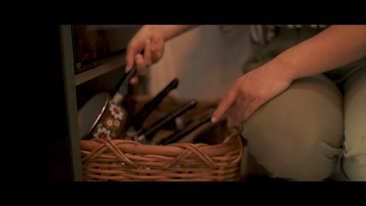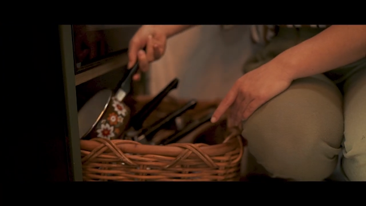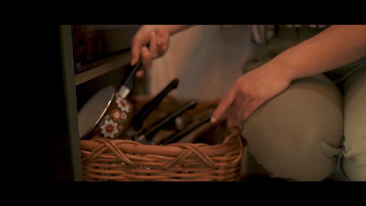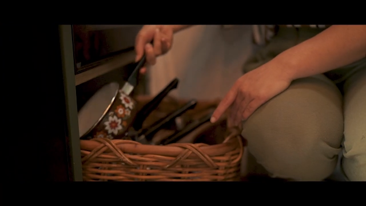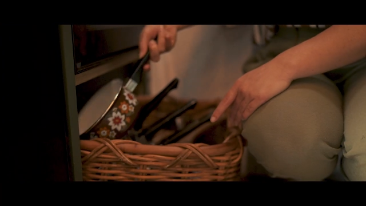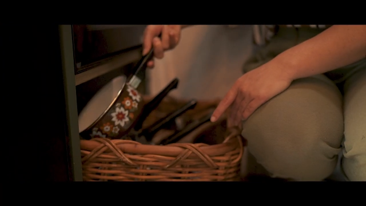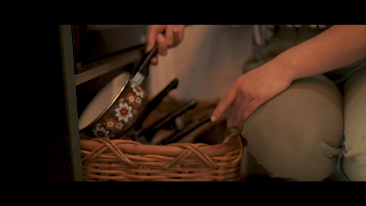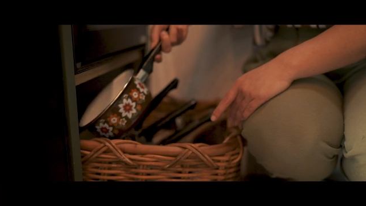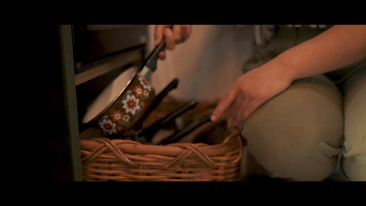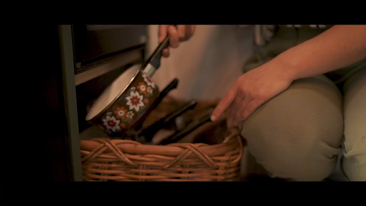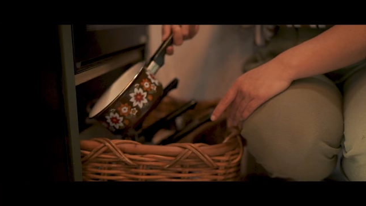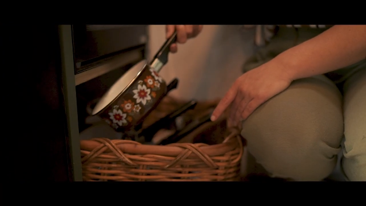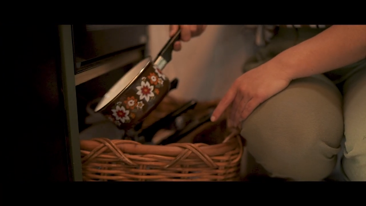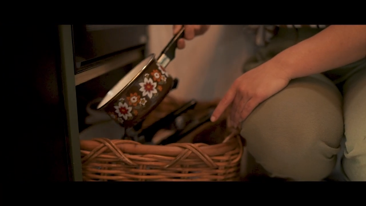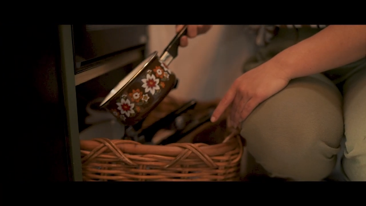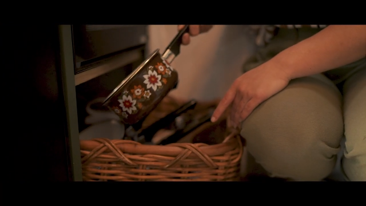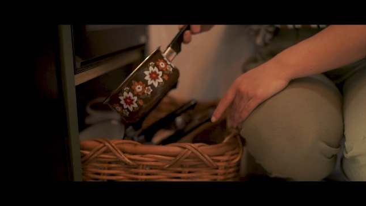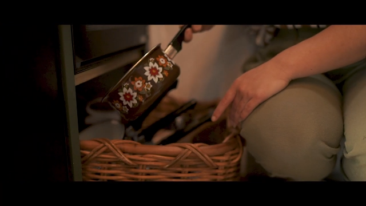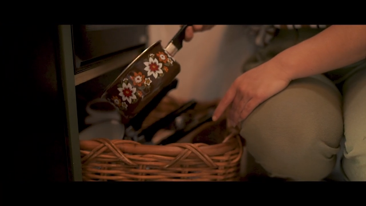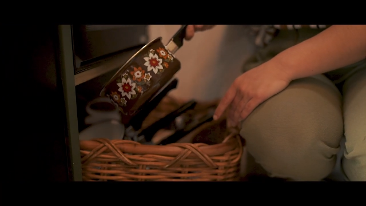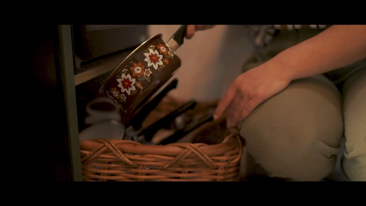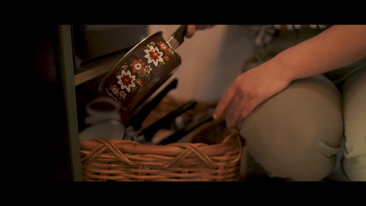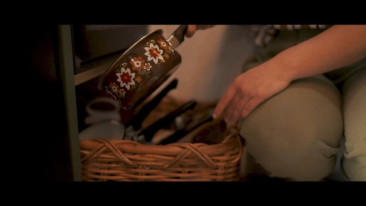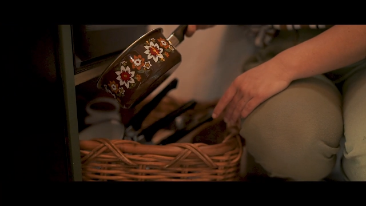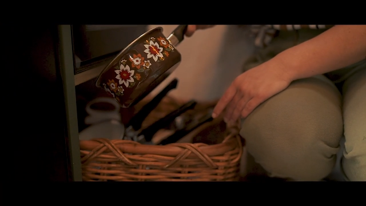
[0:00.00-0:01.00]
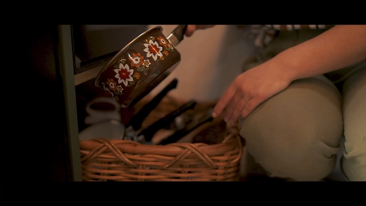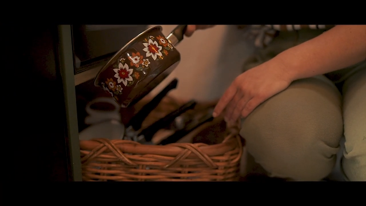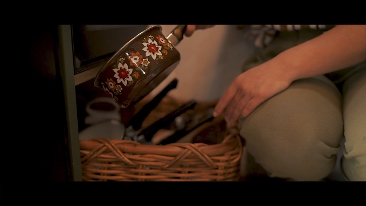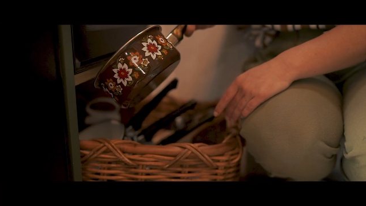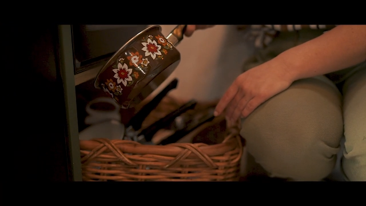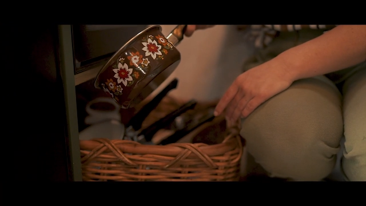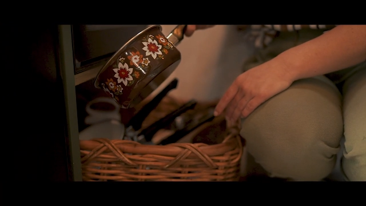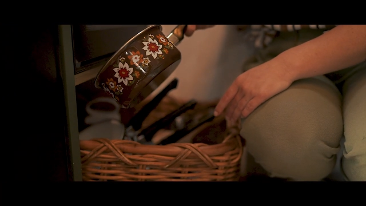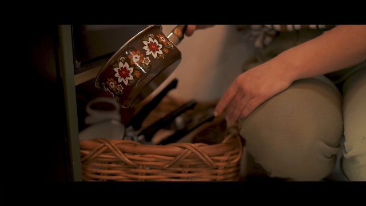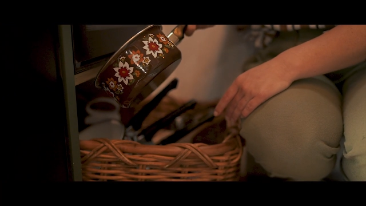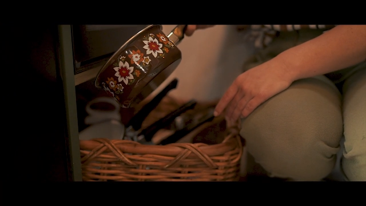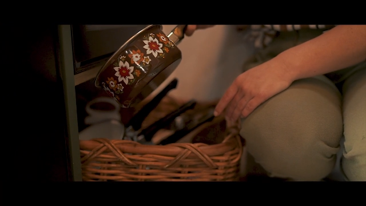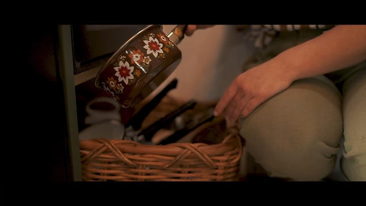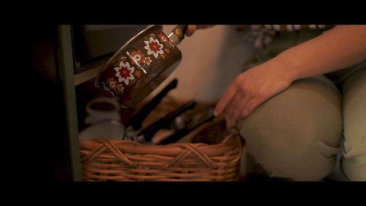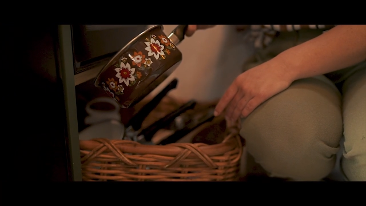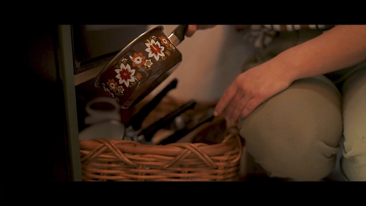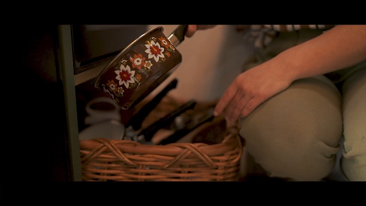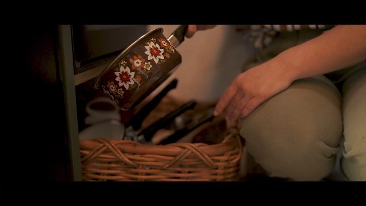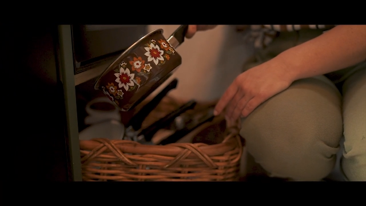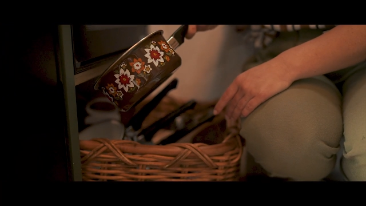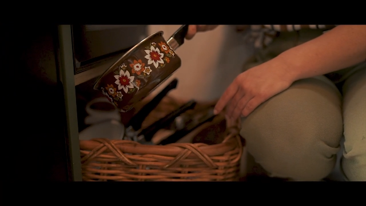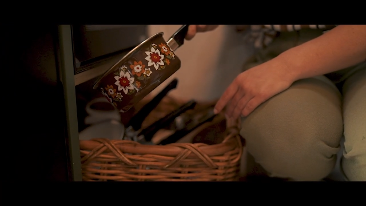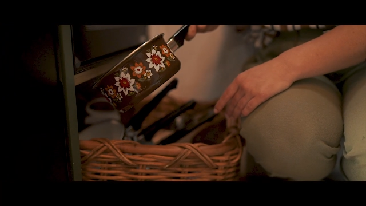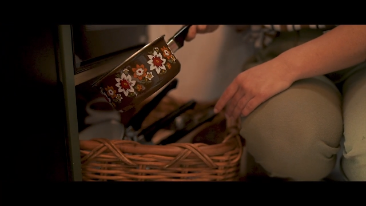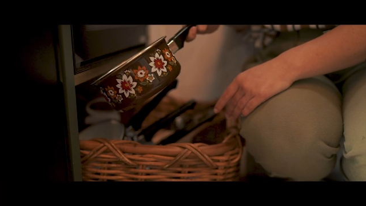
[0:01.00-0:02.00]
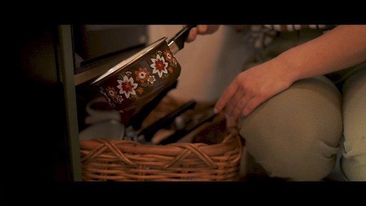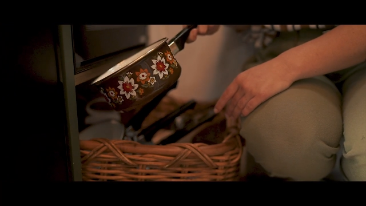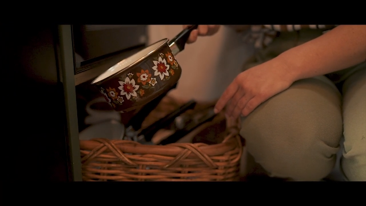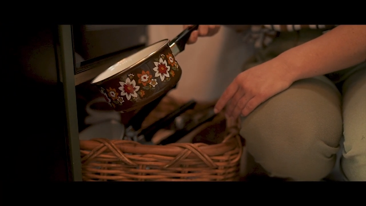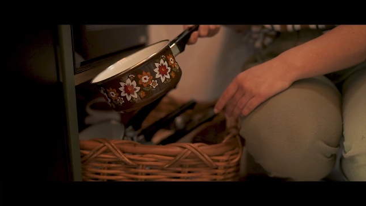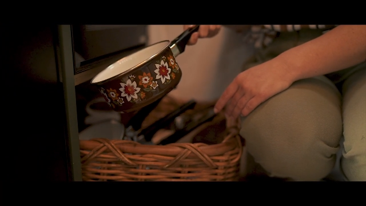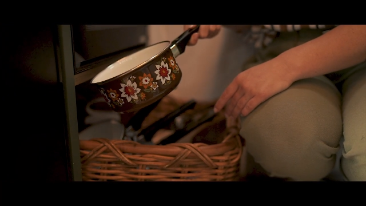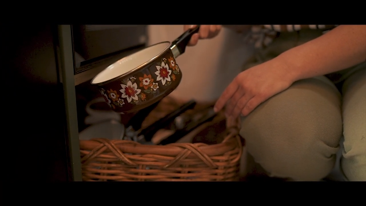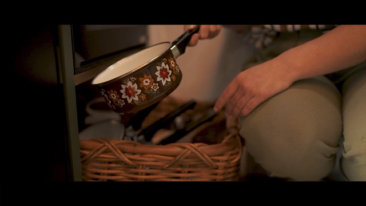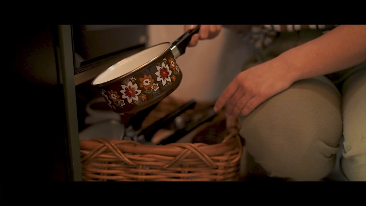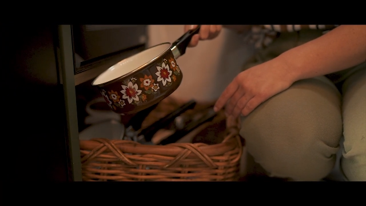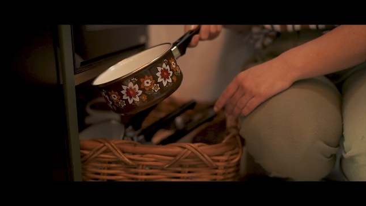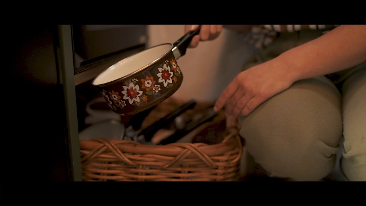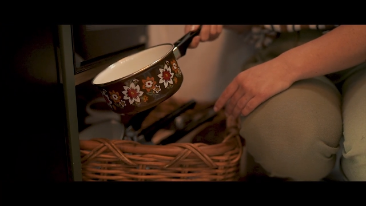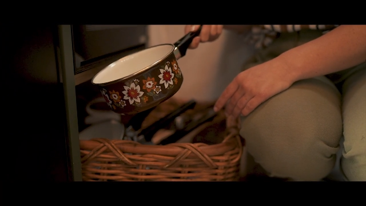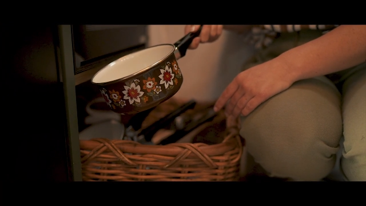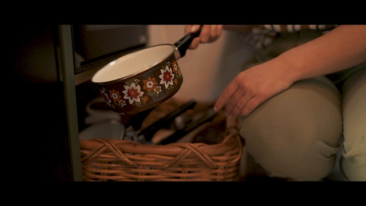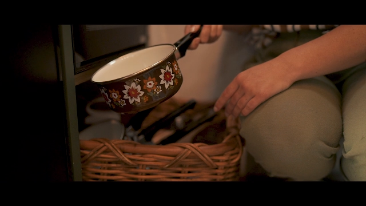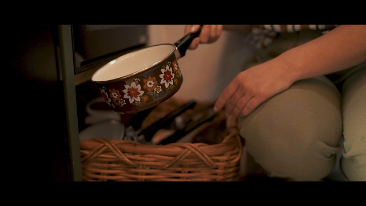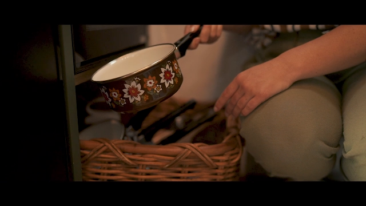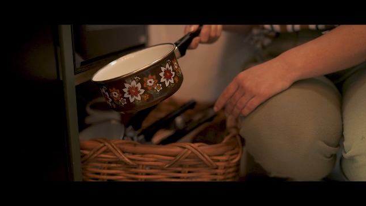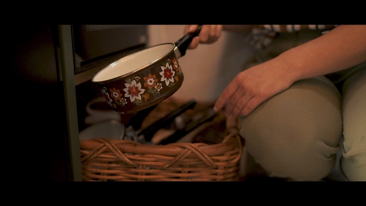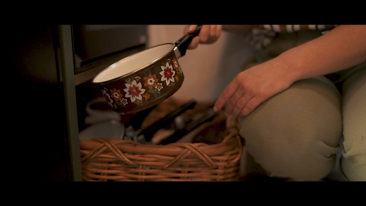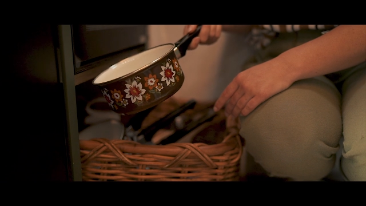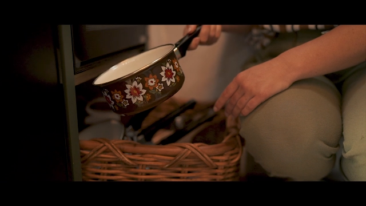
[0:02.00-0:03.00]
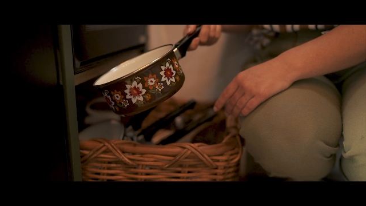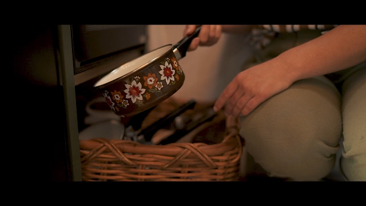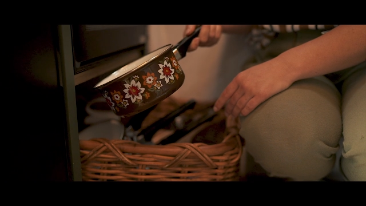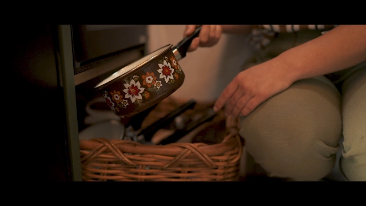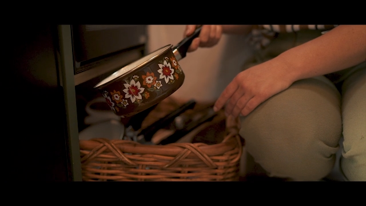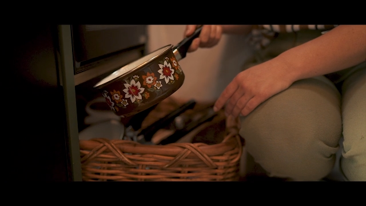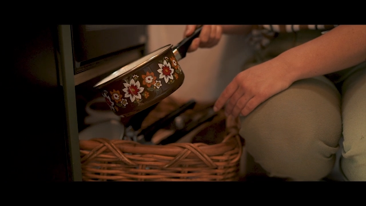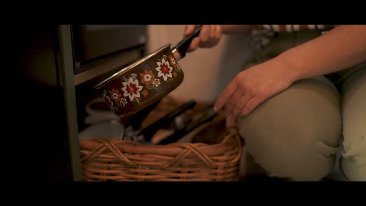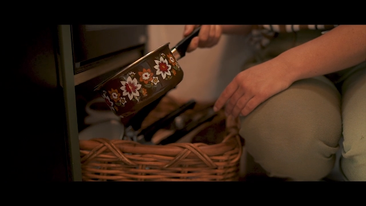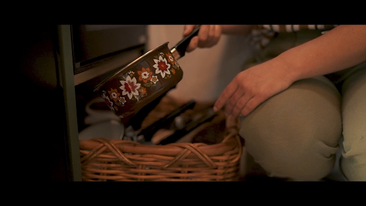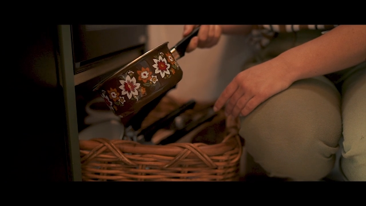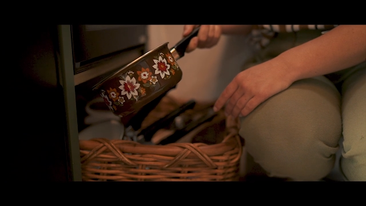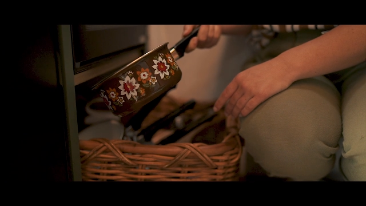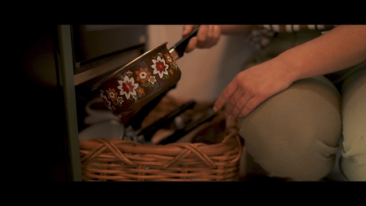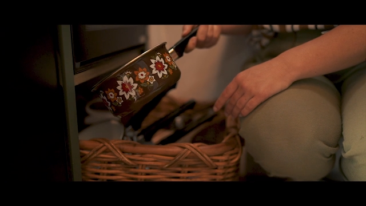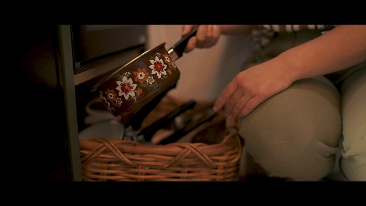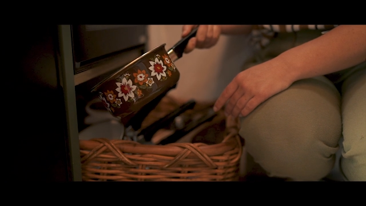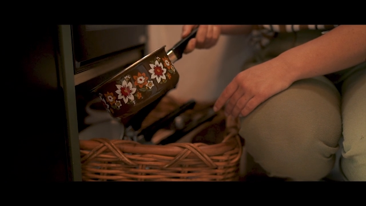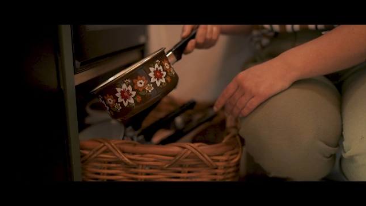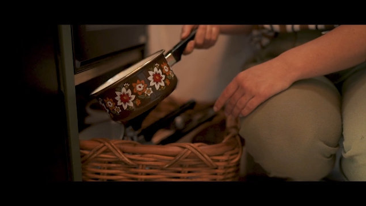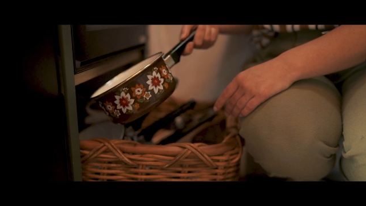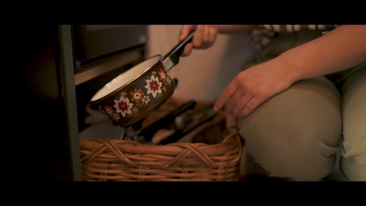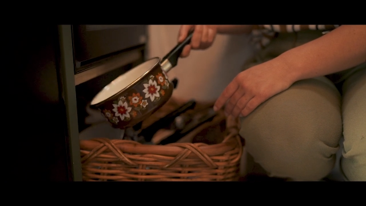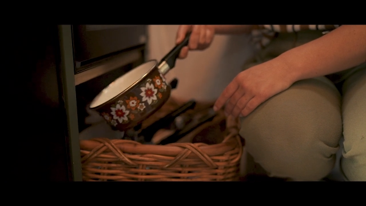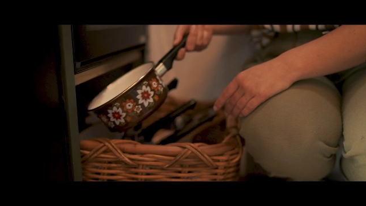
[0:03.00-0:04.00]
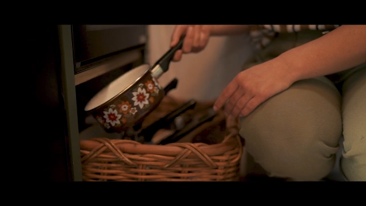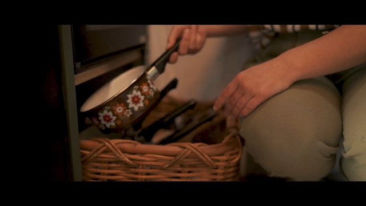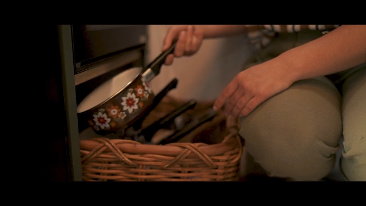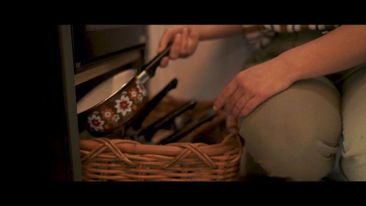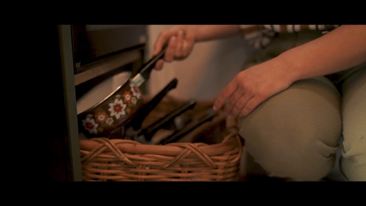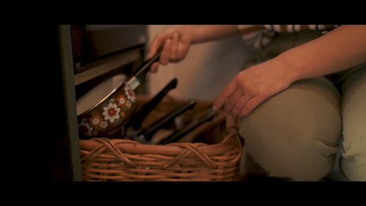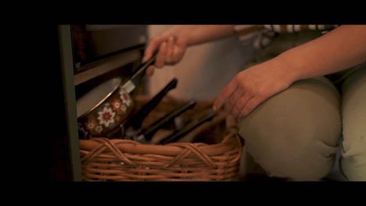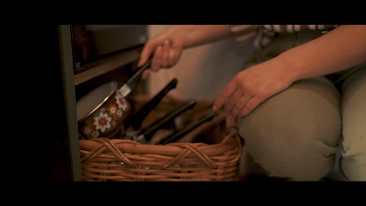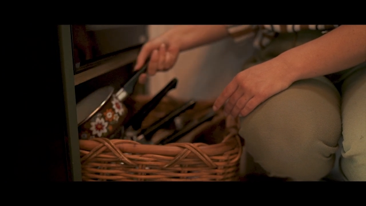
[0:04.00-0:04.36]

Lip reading: Nobody's mouth can be seen.